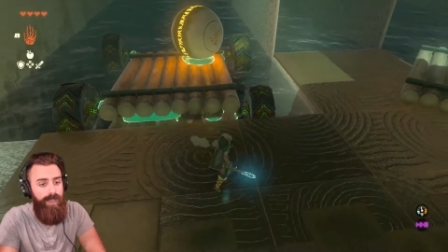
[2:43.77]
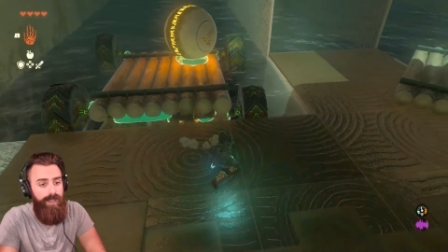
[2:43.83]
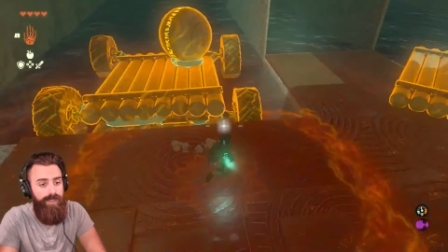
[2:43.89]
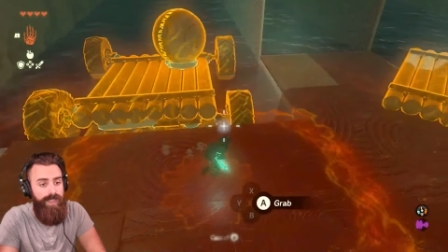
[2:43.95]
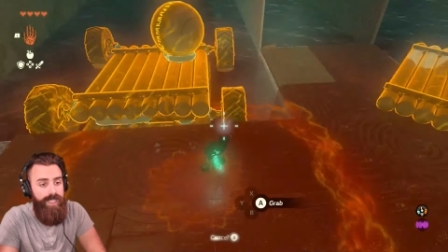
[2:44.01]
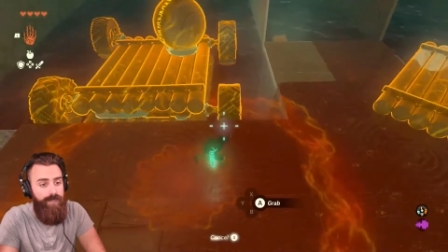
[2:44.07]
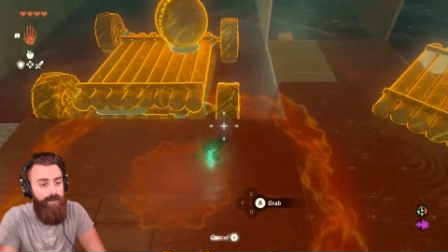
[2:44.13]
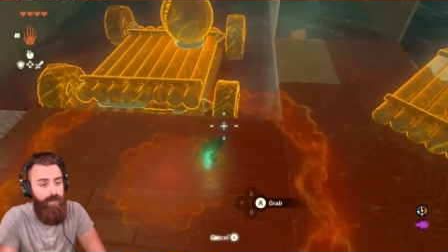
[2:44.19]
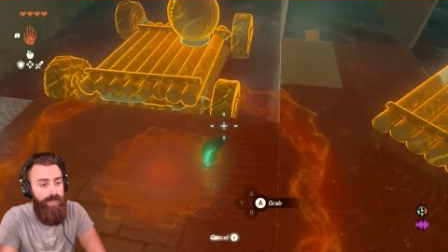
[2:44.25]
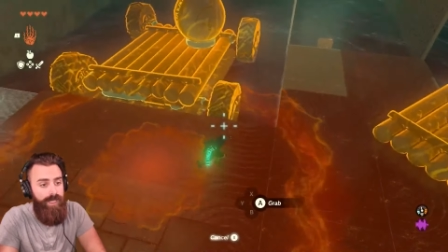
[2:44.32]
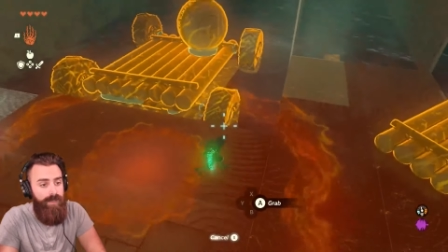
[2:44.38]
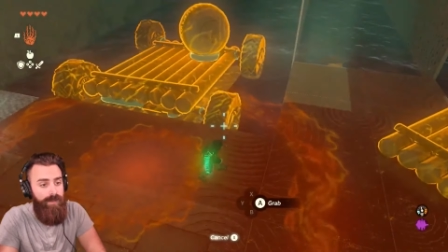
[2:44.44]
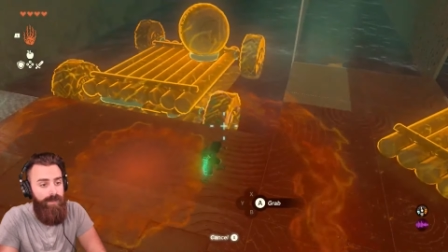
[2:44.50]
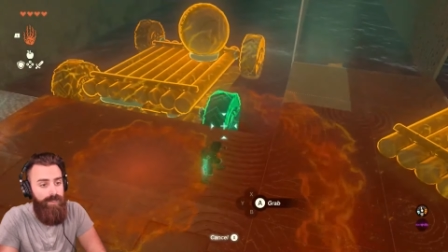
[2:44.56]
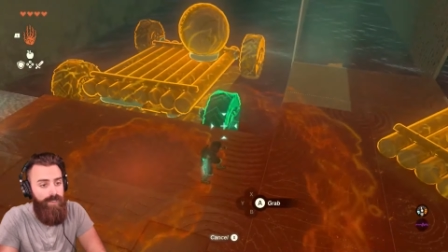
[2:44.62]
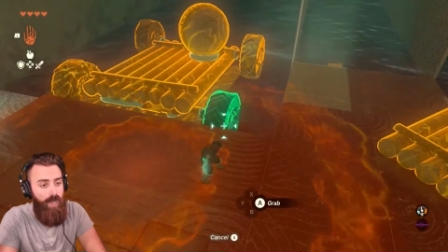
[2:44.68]
These
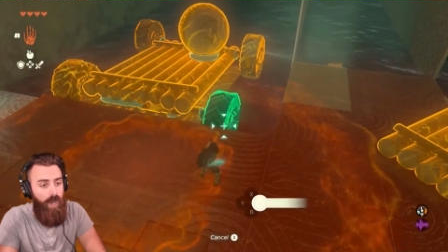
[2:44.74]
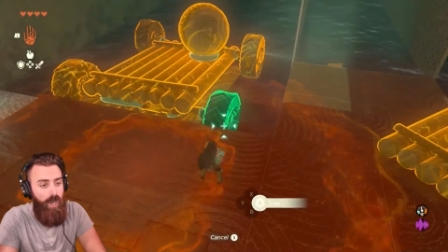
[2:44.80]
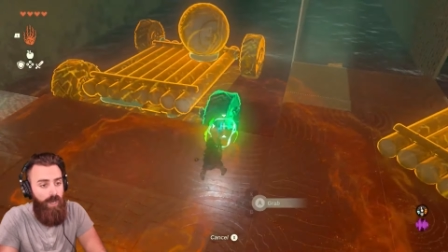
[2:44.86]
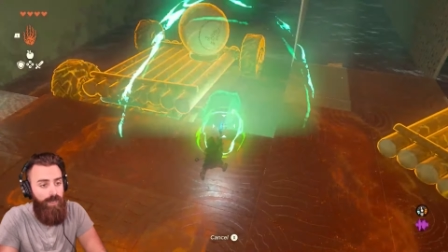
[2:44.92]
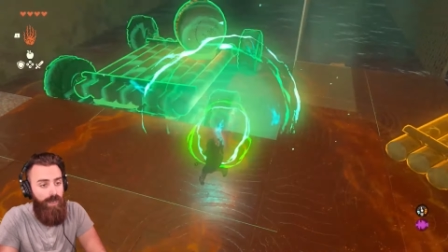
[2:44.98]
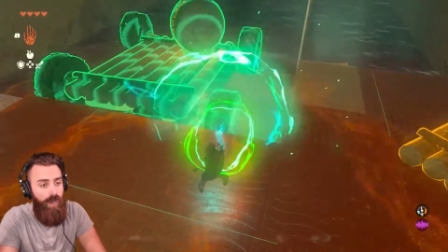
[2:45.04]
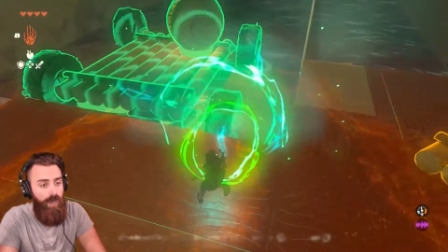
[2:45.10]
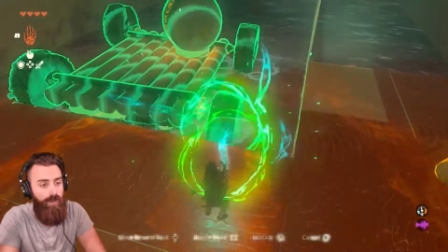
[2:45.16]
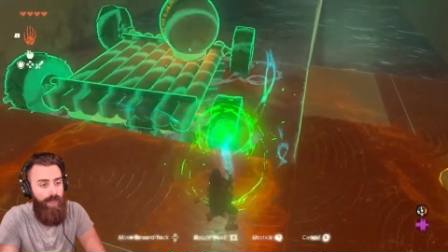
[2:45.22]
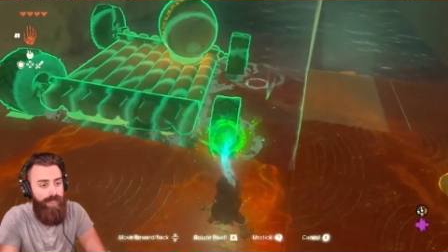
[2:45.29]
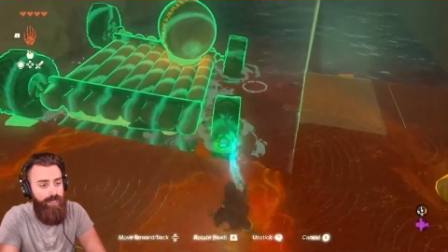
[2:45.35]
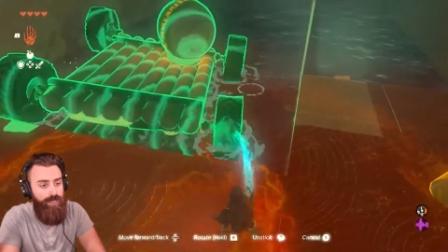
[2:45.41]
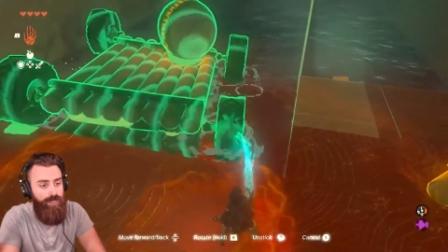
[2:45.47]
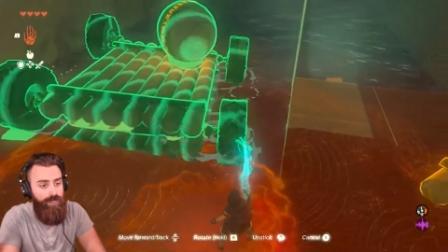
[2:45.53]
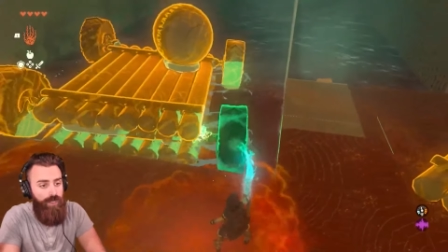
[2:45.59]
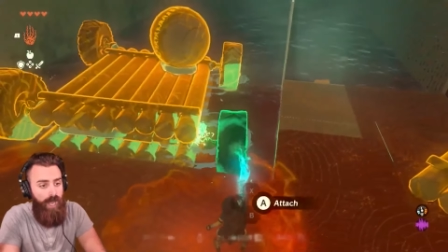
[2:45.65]
wheels are, are like
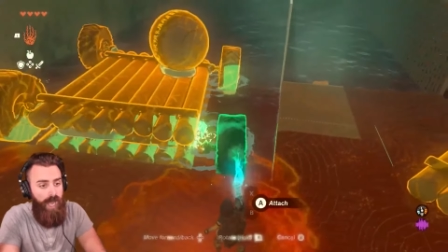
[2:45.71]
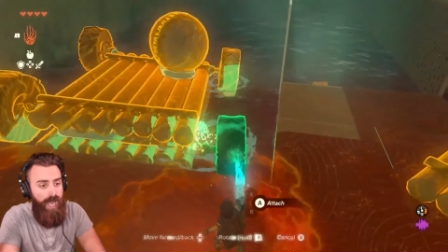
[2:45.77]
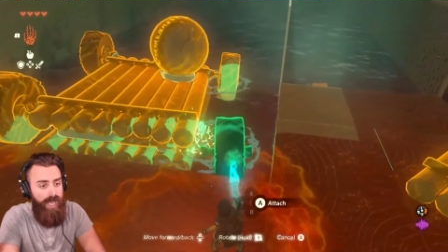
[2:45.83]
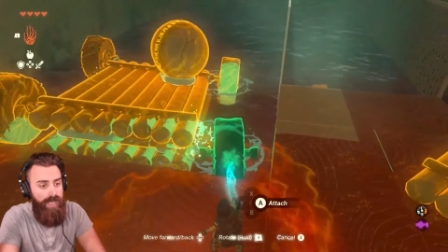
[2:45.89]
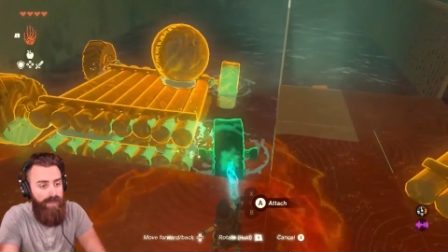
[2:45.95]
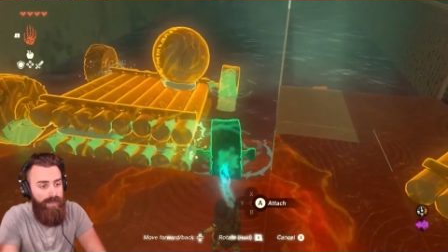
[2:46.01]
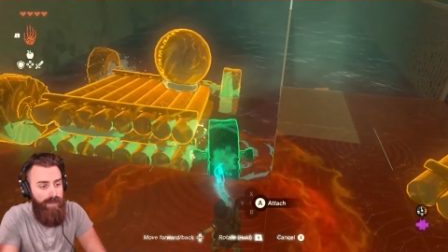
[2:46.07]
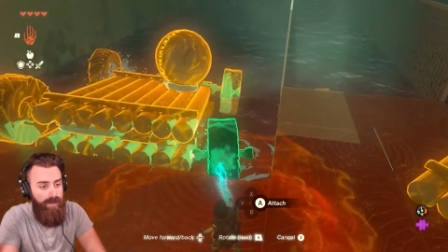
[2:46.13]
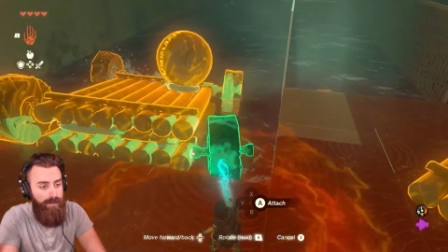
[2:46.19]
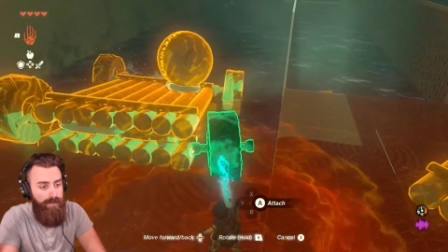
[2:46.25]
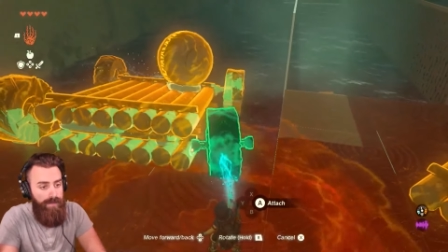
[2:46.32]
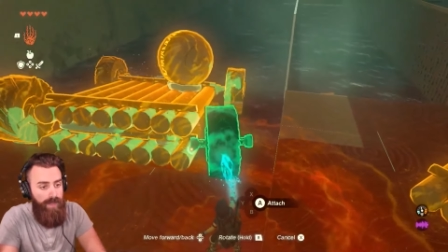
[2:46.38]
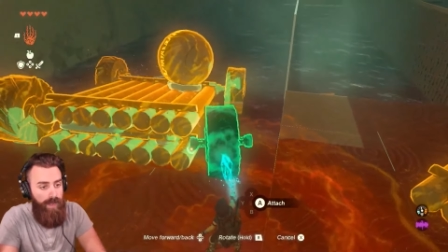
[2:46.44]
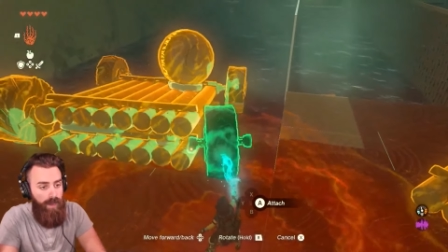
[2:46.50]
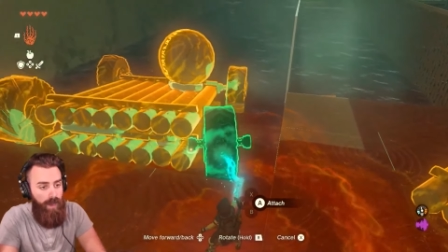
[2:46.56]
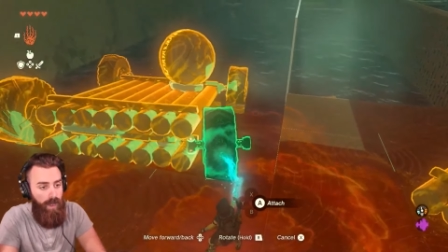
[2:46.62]
trying them,
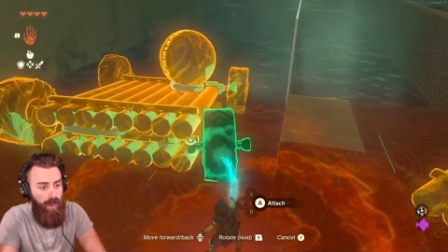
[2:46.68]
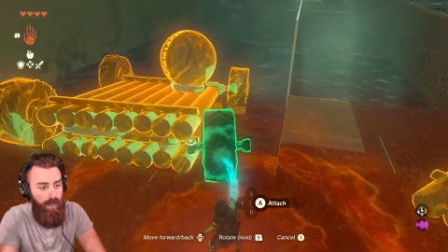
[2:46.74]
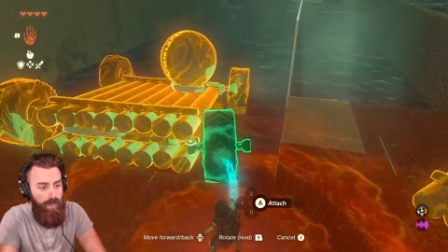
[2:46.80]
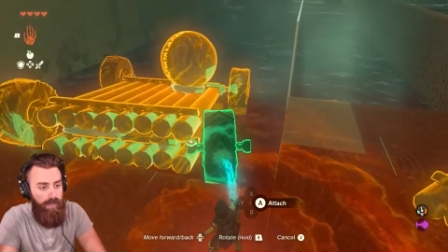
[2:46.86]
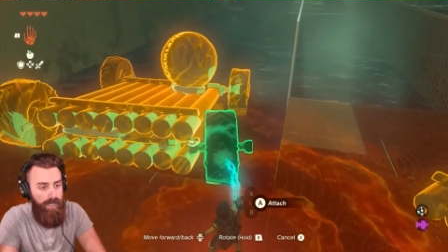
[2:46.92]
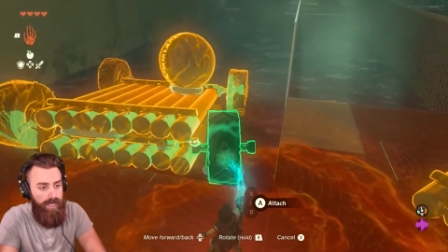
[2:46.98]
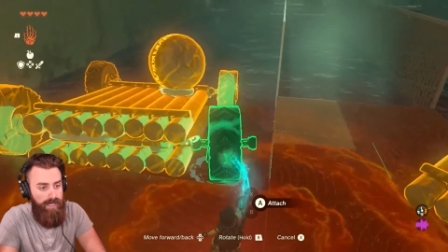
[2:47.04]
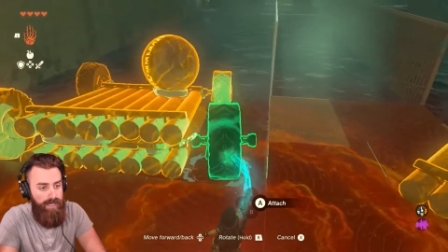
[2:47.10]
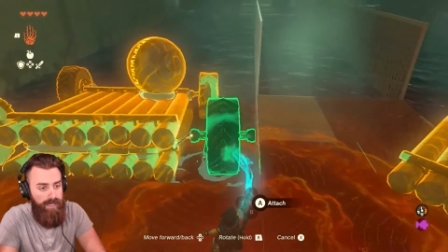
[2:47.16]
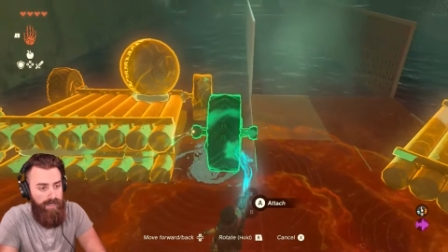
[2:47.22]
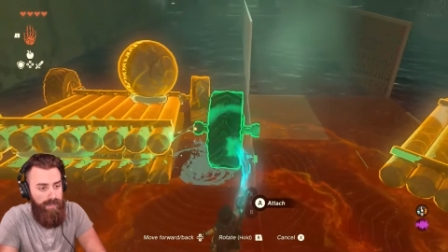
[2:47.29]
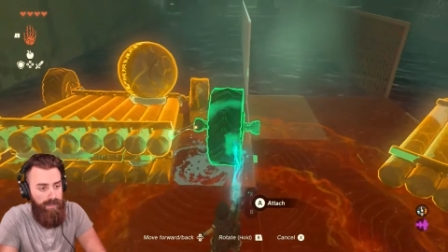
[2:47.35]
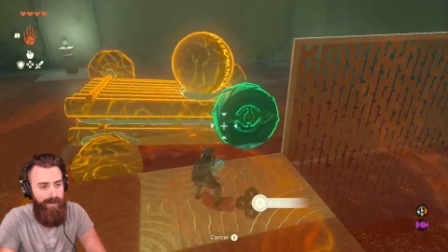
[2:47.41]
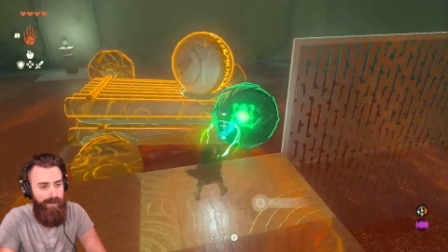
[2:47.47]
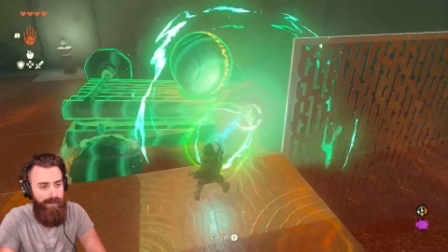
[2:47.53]
their hardest.